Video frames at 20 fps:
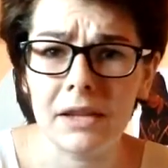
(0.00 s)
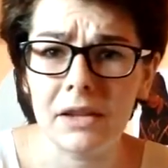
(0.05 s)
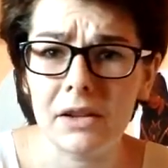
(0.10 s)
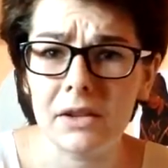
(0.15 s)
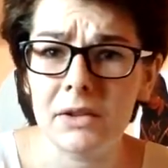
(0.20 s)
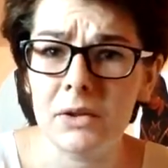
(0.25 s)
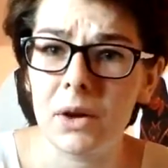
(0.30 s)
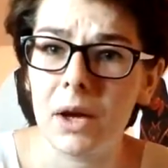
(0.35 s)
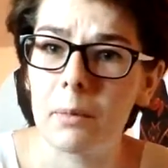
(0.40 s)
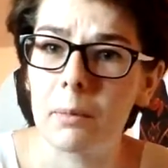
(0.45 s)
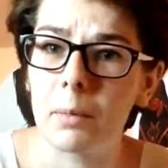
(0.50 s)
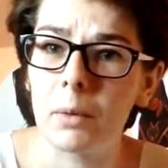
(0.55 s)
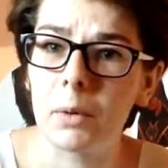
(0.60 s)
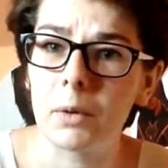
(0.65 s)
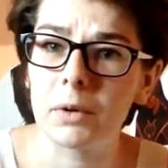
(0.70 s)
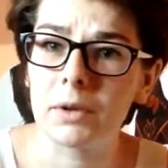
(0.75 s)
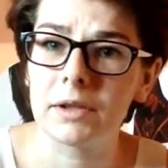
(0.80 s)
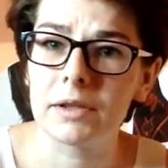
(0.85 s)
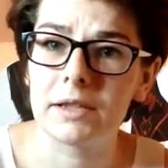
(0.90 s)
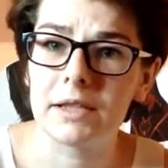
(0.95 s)
also I
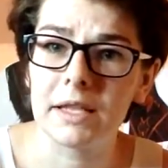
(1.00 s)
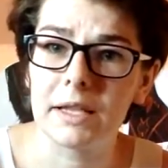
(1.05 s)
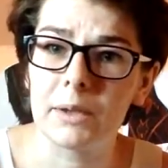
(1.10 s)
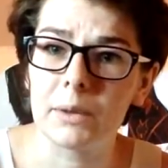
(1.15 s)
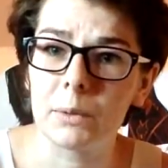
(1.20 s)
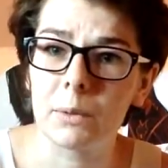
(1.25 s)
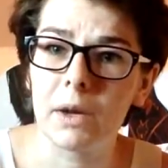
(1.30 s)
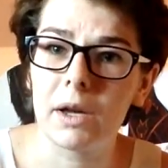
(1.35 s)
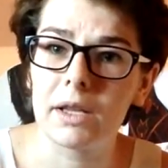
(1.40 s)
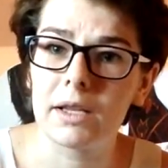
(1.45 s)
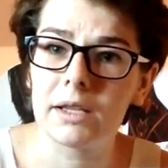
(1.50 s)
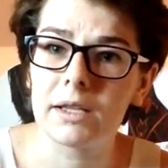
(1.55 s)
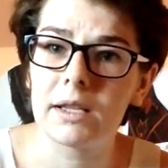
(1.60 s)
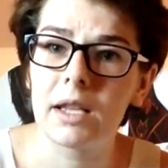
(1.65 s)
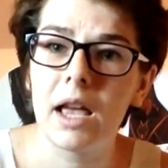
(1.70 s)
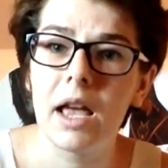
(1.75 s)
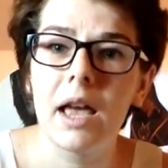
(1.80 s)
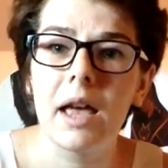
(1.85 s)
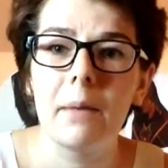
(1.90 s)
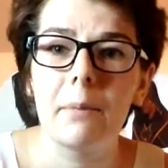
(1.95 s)
bought these ones
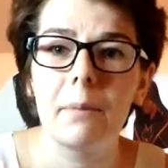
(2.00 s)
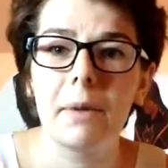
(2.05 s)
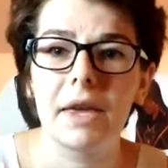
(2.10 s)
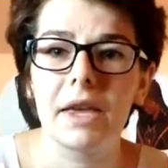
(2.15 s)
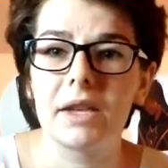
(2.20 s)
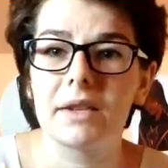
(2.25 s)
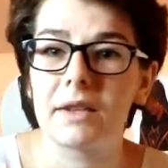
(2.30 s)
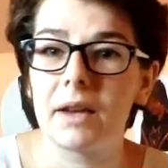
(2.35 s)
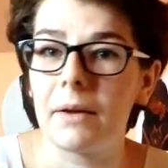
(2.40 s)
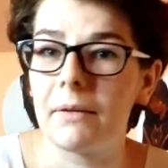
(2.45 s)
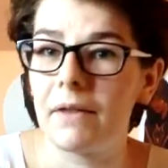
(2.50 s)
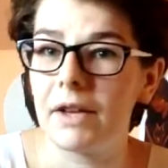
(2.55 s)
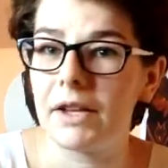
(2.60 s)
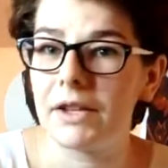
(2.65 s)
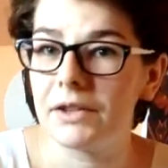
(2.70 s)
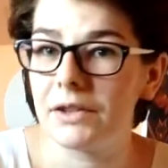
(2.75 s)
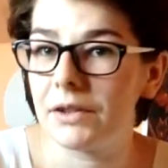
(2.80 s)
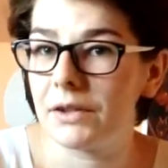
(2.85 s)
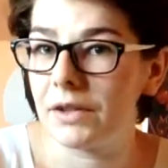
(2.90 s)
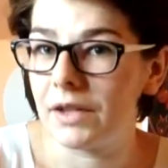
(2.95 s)
because I
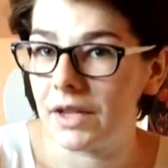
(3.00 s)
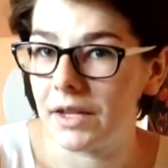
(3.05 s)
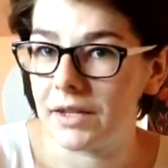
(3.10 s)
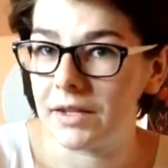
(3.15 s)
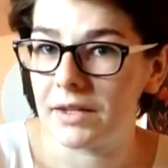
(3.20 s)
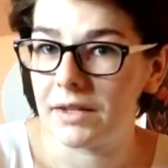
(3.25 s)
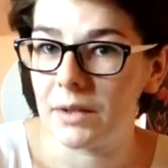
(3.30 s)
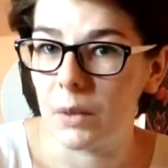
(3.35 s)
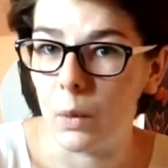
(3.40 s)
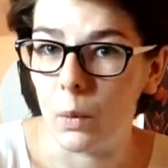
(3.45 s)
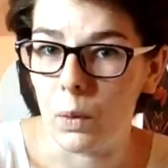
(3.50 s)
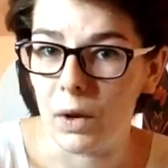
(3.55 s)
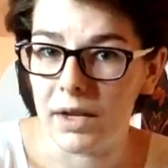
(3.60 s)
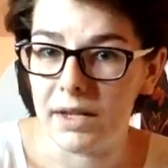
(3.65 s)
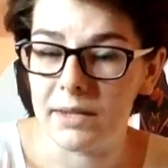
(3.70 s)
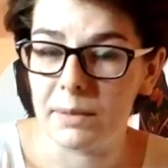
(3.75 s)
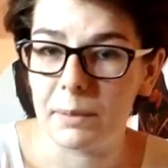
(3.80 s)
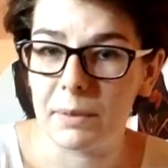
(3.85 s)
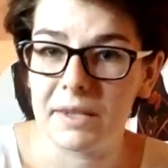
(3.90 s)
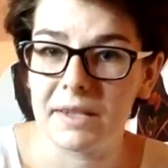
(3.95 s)
went to this
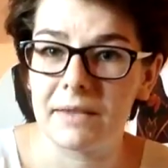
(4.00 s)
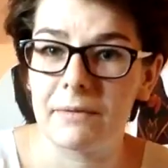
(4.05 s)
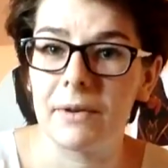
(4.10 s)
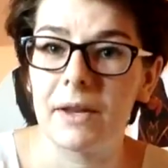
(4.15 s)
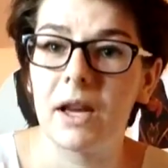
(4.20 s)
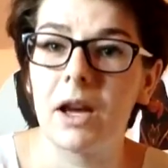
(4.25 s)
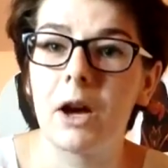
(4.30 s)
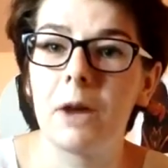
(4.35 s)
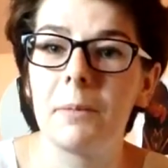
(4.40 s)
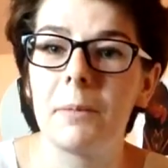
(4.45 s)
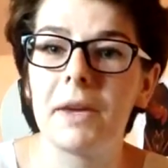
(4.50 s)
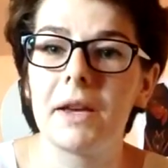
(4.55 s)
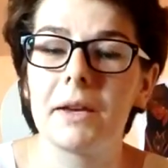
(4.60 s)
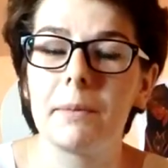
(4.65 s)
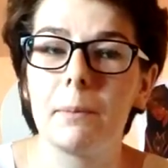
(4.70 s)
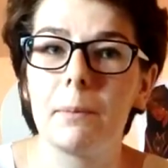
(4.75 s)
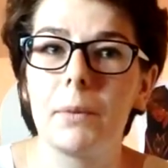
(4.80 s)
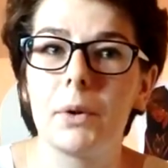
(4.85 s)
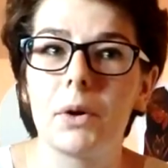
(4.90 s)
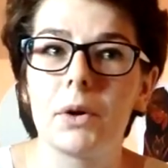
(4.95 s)
one specific
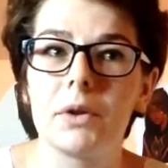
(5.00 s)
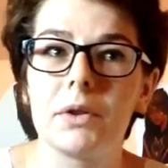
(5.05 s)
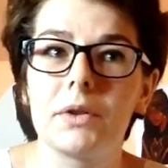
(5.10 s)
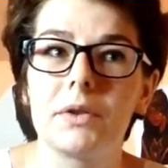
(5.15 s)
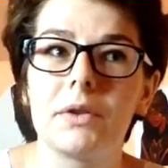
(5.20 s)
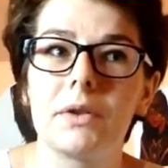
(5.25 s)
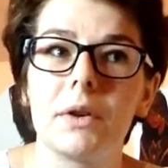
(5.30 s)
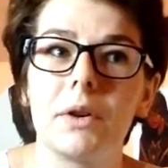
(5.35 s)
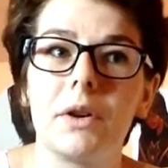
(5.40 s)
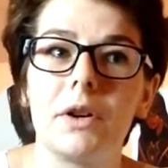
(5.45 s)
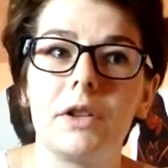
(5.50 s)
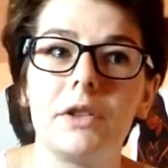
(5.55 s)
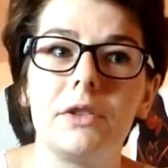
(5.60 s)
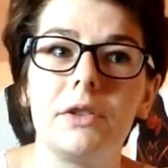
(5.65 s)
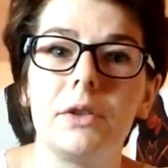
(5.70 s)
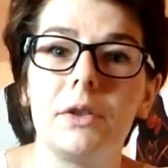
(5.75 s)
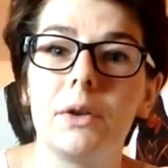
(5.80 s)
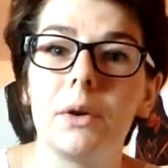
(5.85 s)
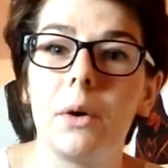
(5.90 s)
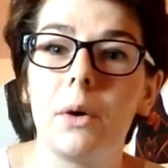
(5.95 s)
comic book store
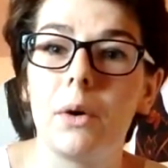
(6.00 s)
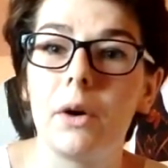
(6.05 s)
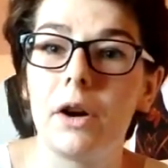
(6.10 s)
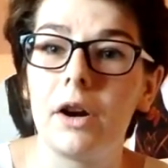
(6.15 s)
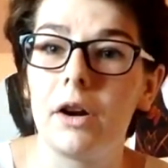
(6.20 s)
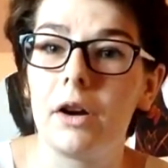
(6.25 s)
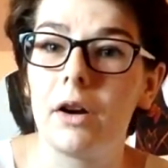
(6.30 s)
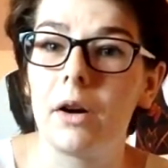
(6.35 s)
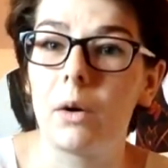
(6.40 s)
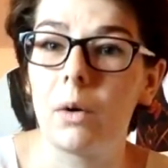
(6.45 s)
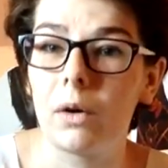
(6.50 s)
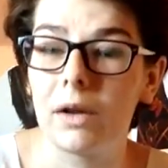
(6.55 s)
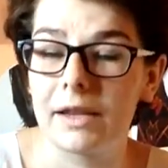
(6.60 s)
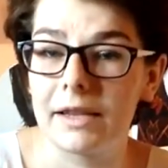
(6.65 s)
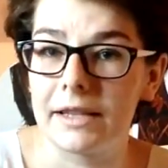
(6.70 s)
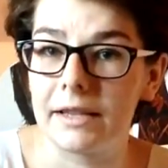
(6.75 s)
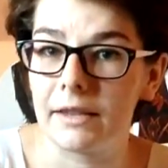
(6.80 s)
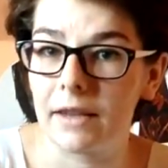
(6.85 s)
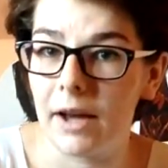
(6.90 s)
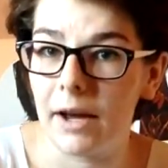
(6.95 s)
to order all
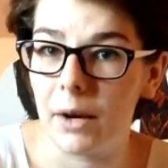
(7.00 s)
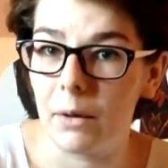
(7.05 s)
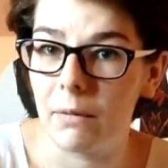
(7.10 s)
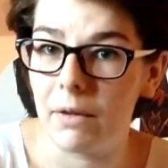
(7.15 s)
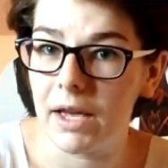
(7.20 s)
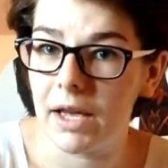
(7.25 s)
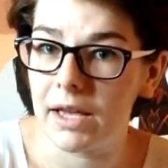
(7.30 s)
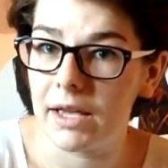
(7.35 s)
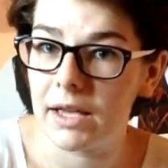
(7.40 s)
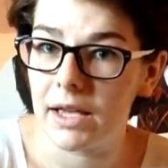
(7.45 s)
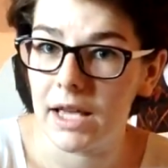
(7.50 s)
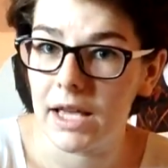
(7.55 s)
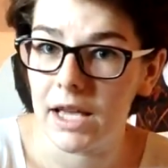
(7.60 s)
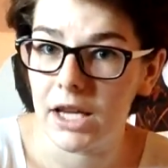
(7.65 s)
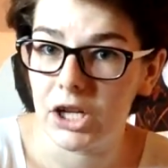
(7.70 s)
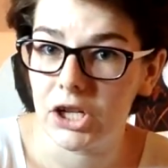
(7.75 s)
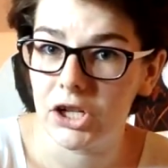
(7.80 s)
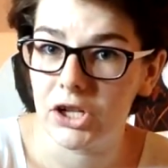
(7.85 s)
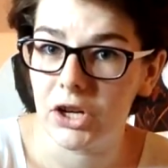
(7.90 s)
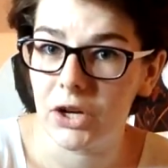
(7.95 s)
the Nightwing
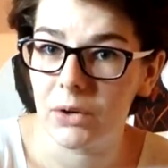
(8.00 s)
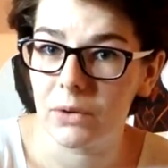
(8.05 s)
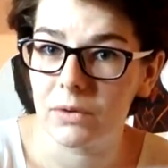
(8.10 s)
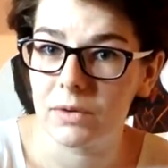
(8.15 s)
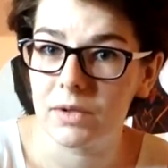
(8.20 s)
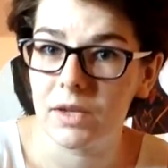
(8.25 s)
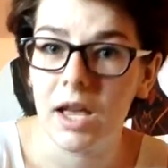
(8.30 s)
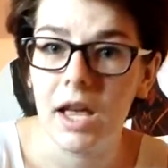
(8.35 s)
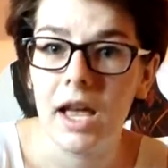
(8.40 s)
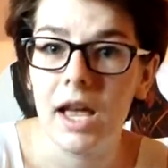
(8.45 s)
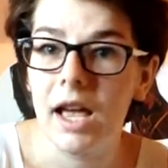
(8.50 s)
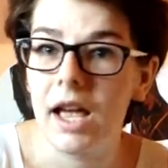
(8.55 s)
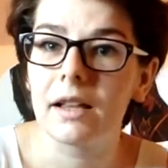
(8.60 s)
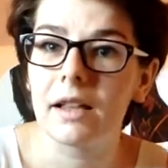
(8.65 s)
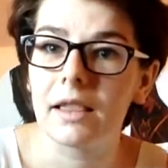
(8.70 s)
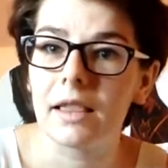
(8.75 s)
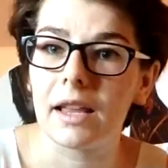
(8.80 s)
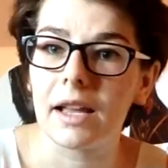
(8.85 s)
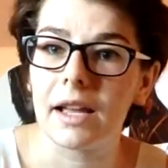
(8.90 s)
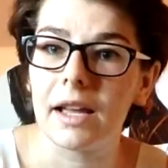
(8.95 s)
issues,
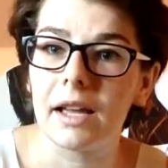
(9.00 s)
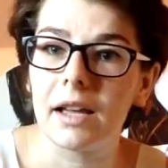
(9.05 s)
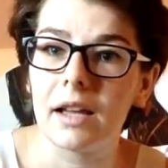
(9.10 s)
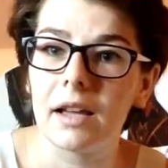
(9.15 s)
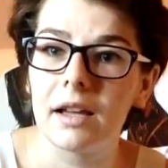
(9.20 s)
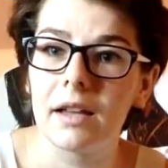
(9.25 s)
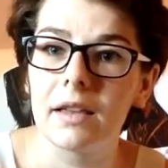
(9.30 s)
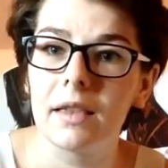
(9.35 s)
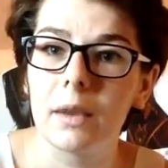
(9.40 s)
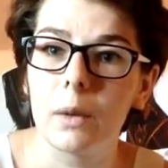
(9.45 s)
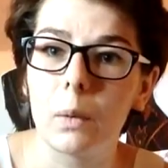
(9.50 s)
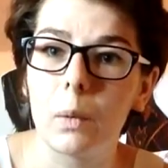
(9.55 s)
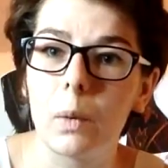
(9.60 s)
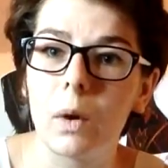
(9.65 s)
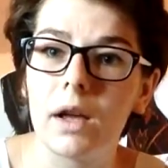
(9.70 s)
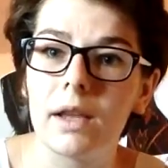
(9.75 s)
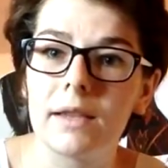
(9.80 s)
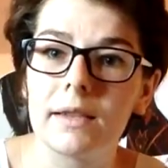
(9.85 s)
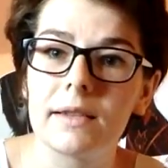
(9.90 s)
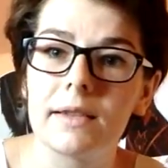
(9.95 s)
like the
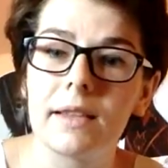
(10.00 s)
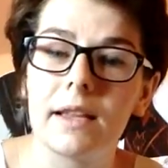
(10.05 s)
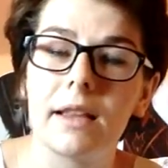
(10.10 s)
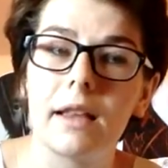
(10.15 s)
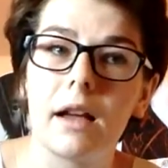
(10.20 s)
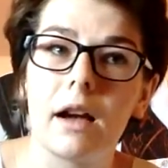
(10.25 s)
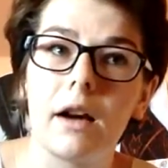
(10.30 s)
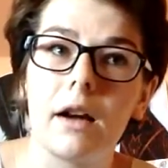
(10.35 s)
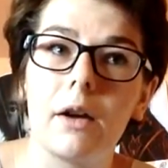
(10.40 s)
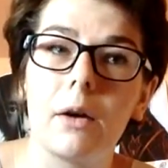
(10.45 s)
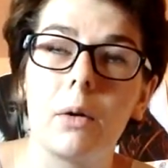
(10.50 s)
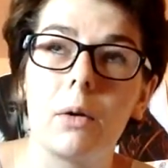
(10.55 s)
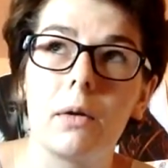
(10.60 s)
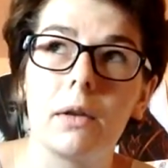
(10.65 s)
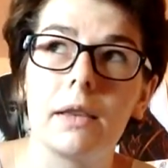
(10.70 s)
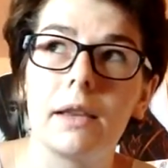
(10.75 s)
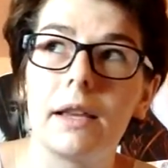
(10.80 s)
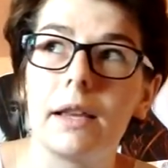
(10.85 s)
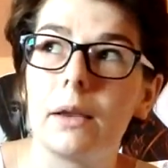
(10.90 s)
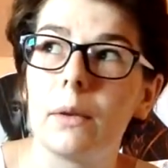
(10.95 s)
ones that
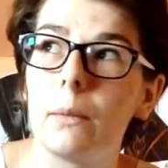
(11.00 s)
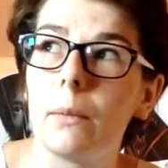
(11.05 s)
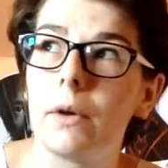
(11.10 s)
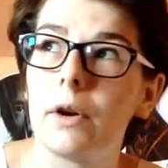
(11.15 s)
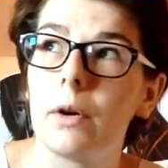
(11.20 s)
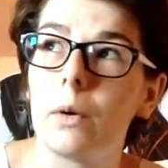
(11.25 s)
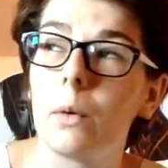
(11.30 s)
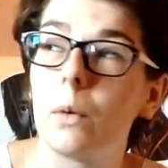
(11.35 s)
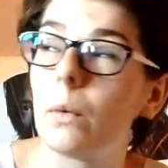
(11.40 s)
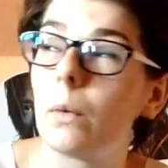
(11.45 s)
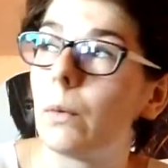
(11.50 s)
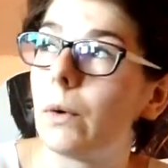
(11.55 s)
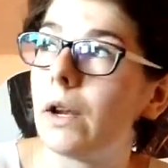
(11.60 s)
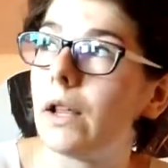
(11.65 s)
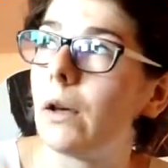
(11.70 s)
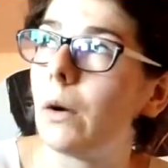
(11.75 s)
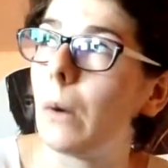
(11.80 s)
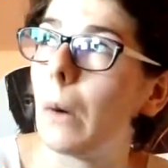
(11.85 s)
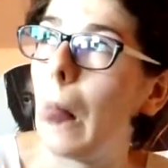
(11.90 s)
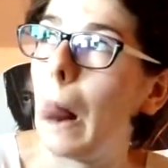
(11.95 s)
were already